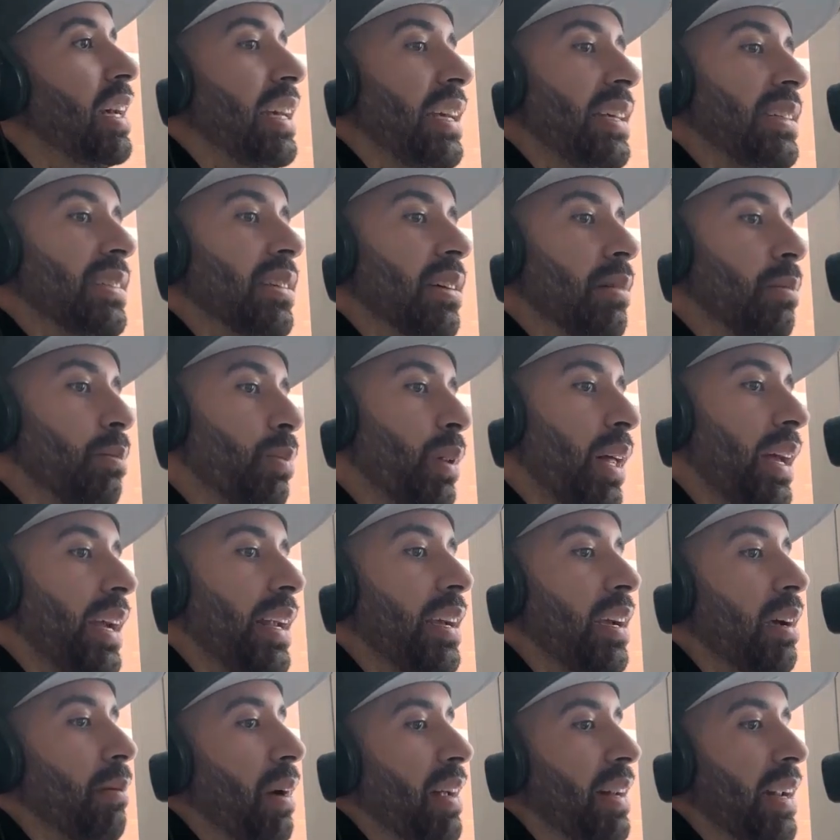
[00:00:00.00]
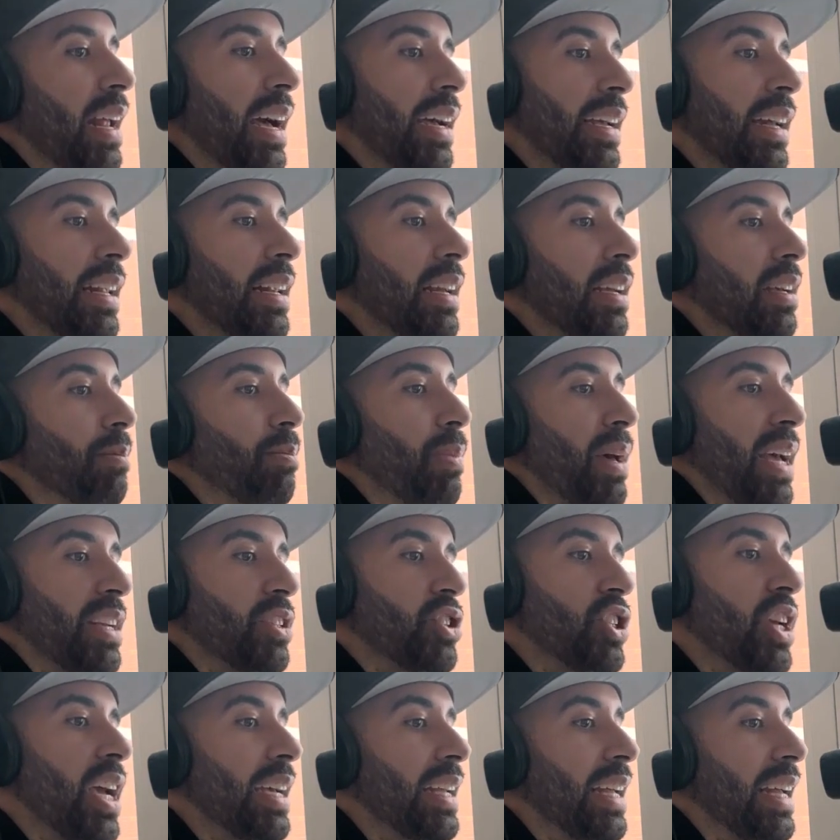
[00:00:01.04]
He's complaining about not getting a
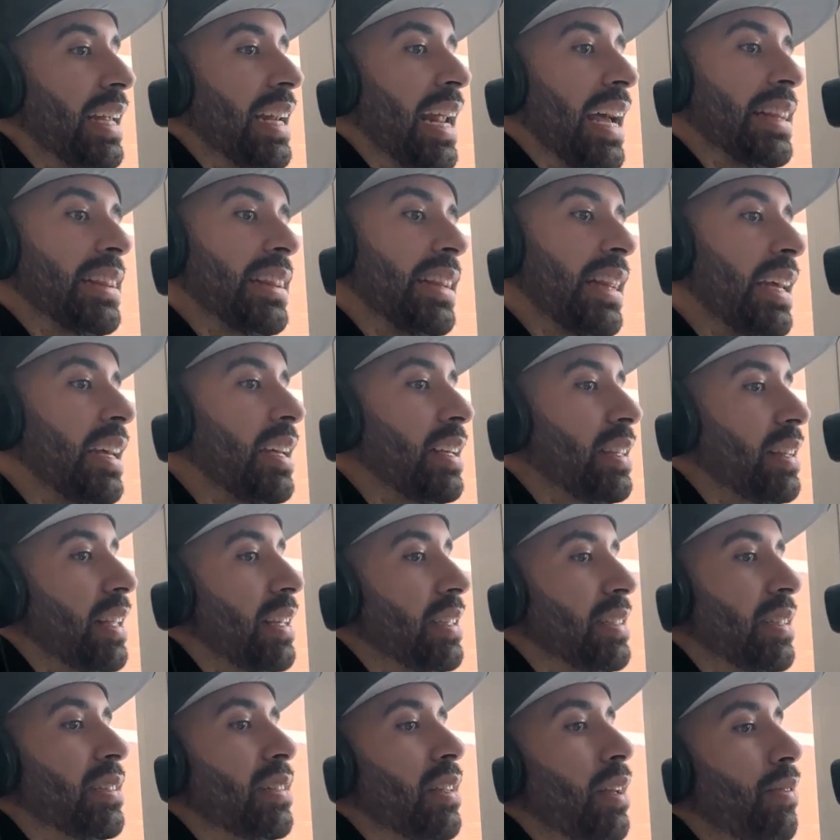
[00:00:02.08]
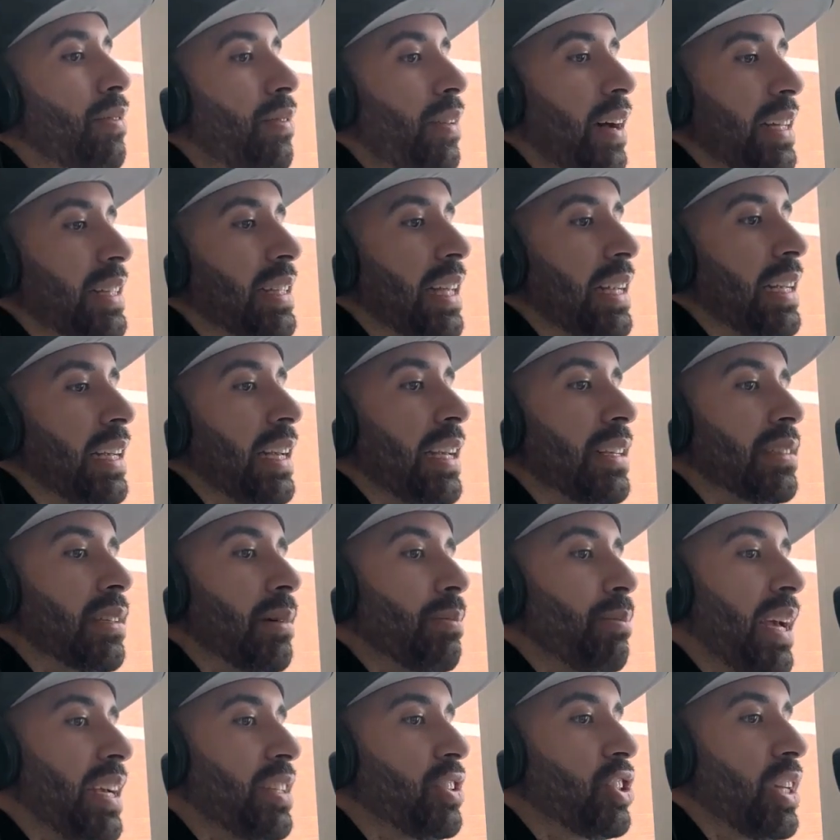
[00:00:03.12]
paycheck, and I think this is the fight that he gets a
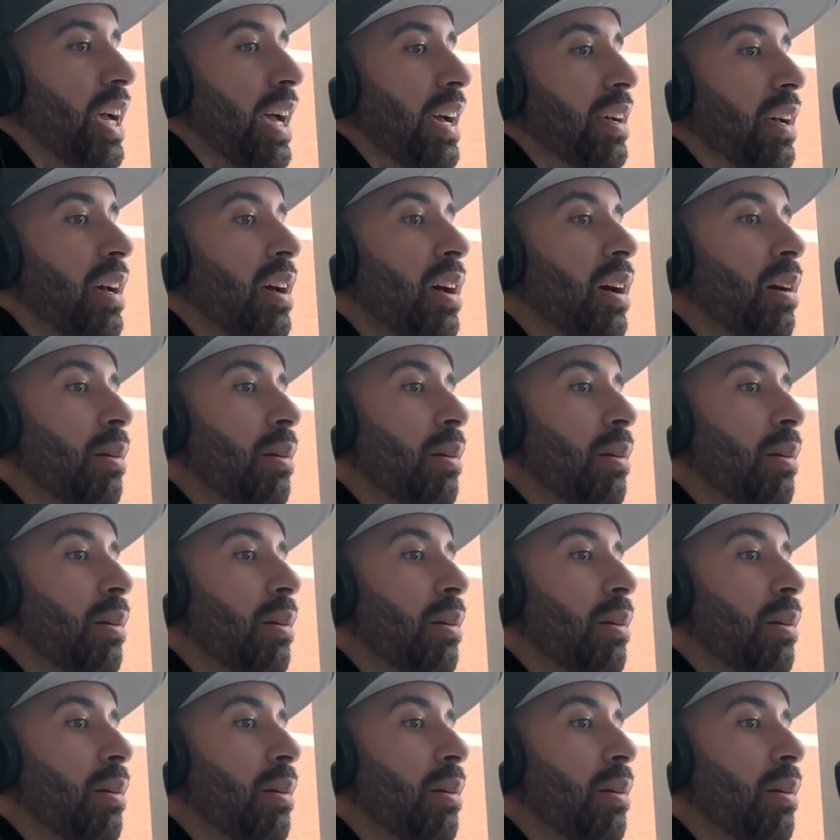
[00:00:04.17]
paycheck.